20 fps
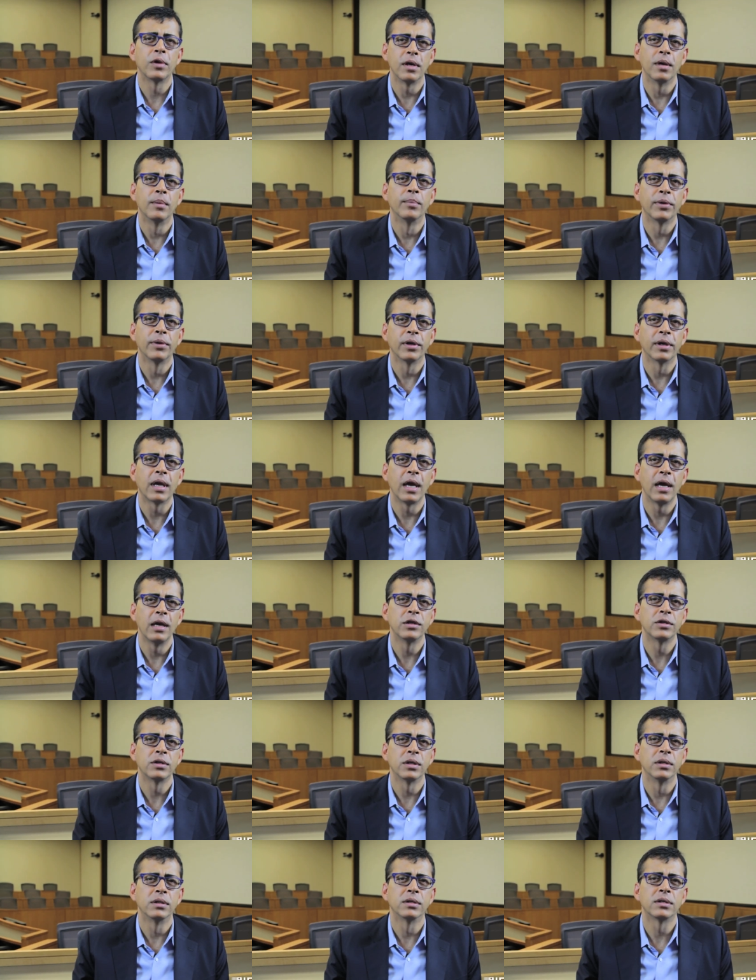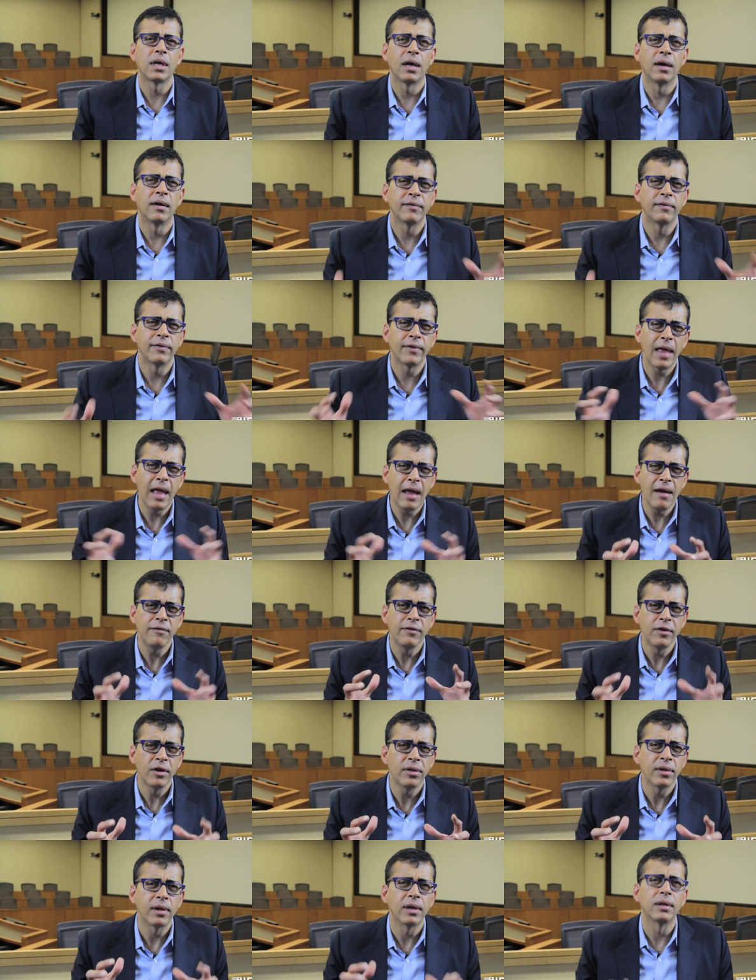the implications of
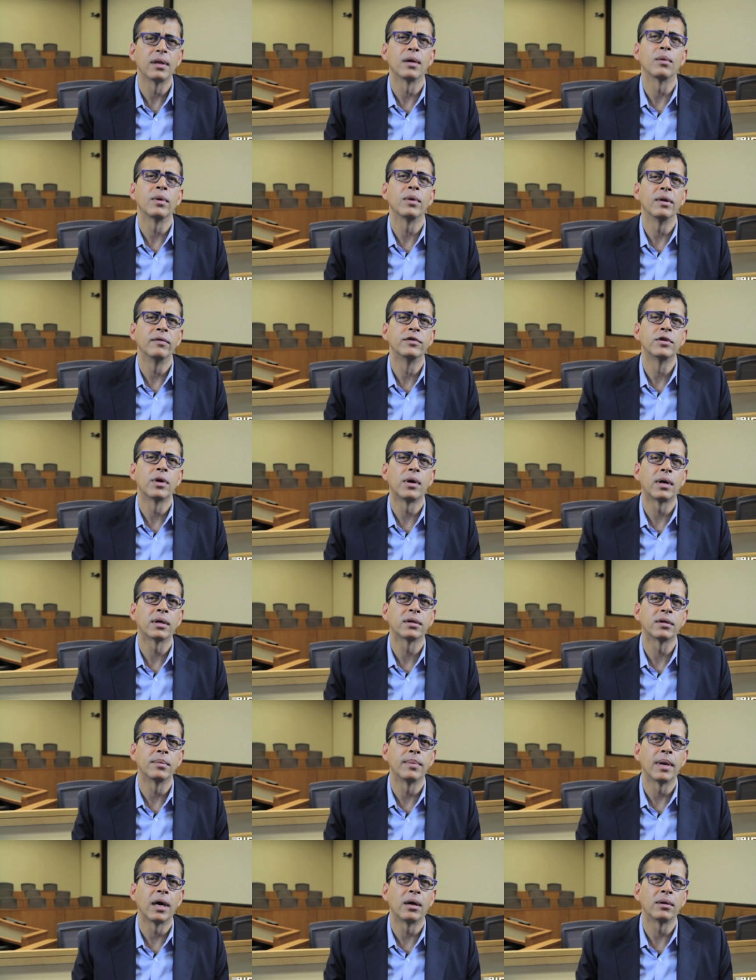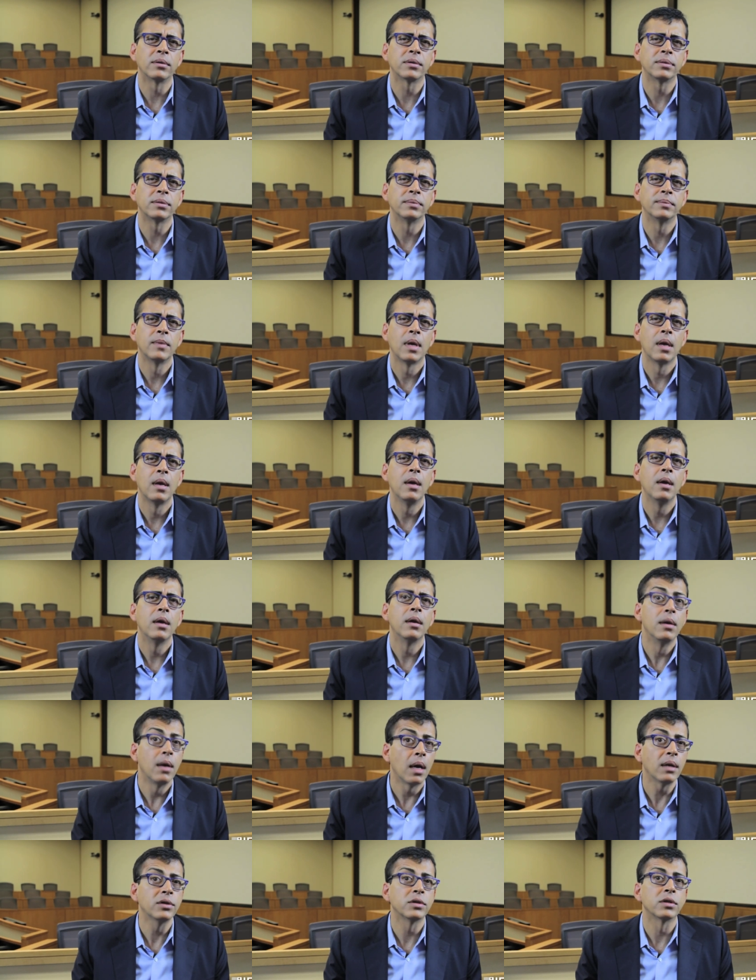everything that we've talked about,
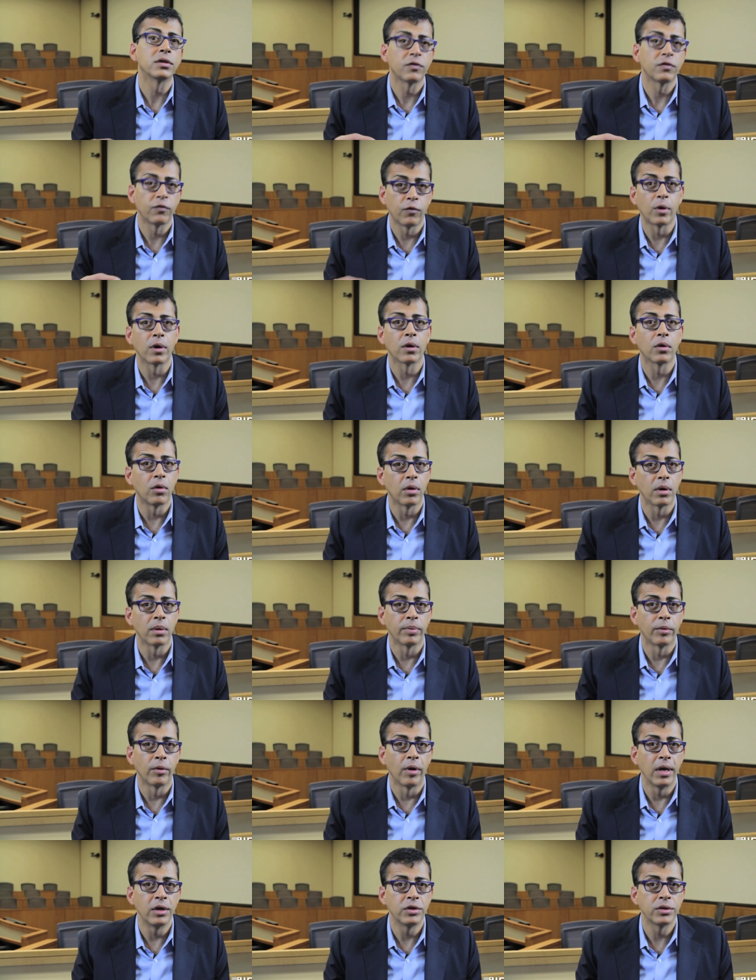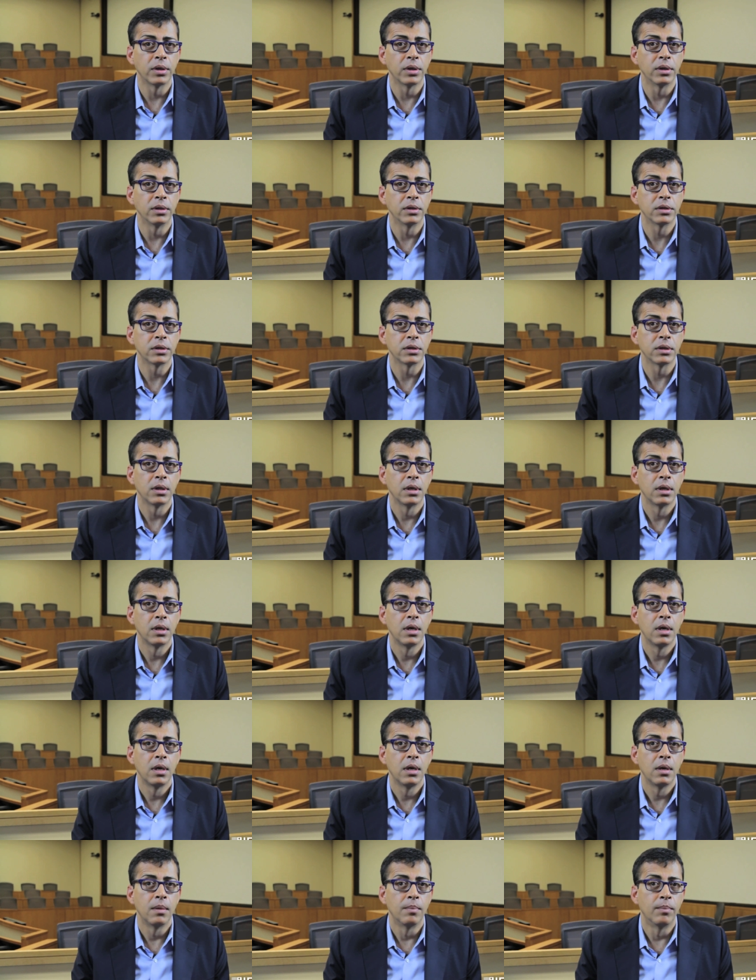not just for corporations,
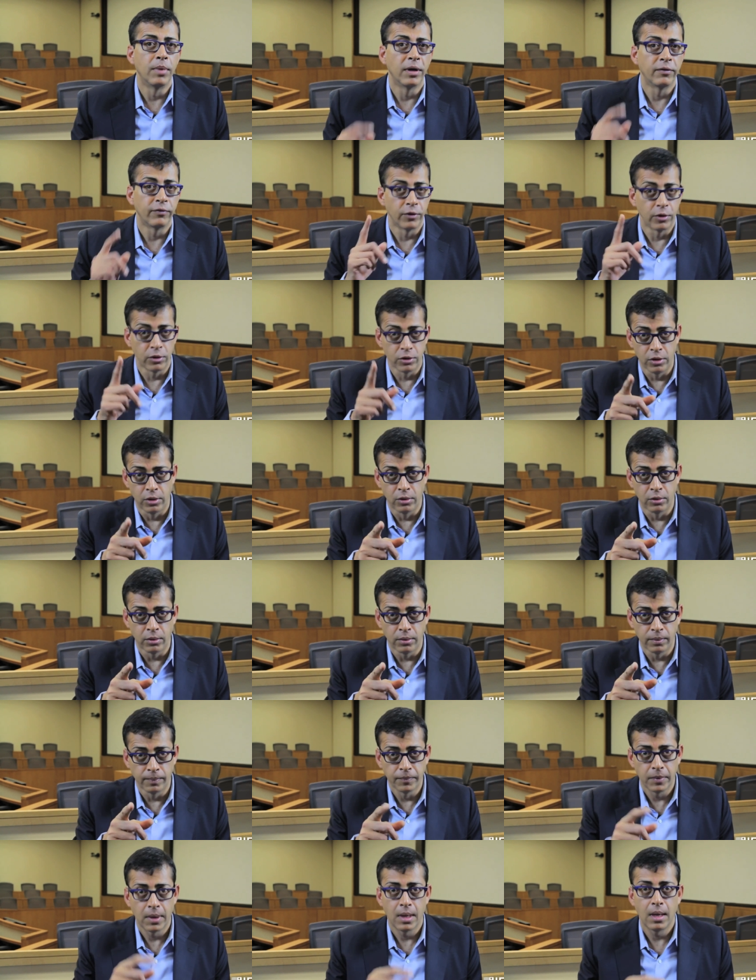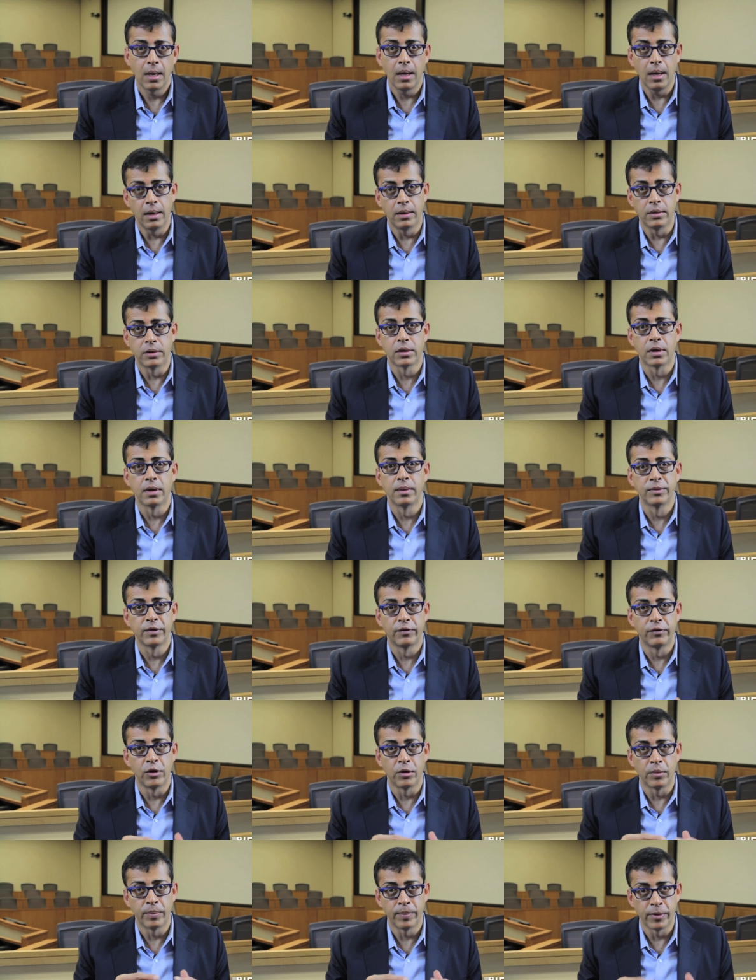but for you in terms
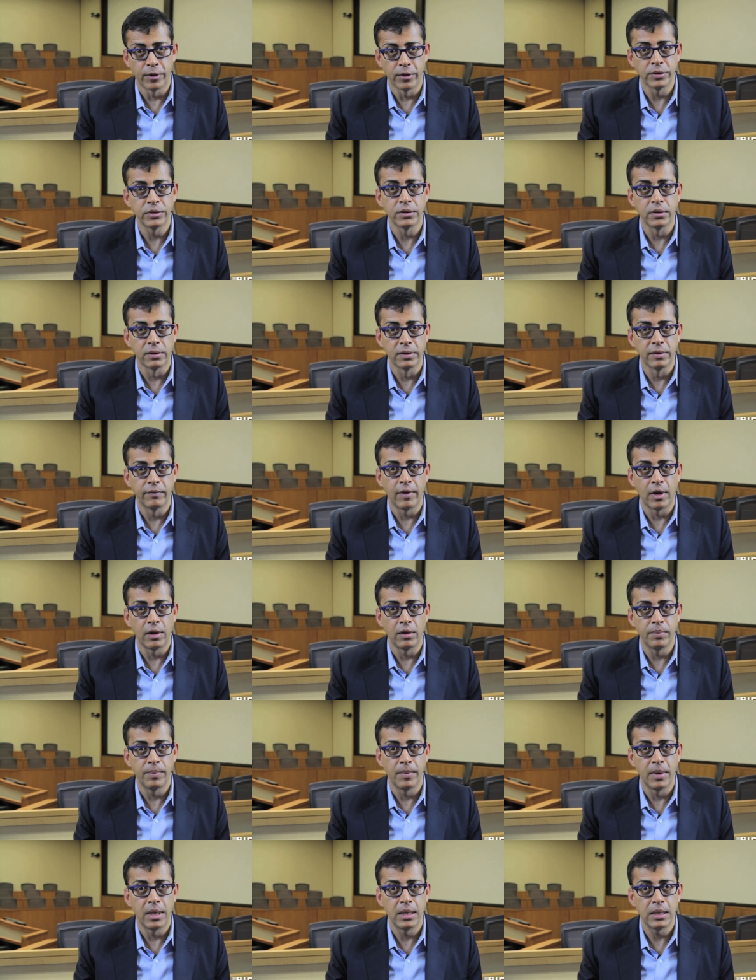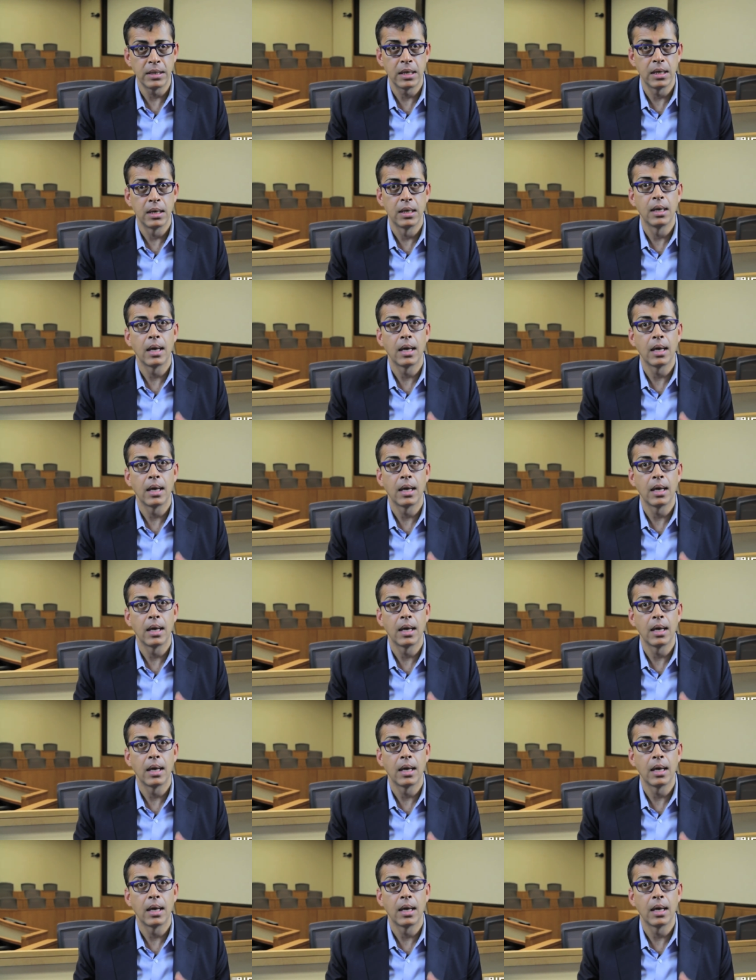of your personal development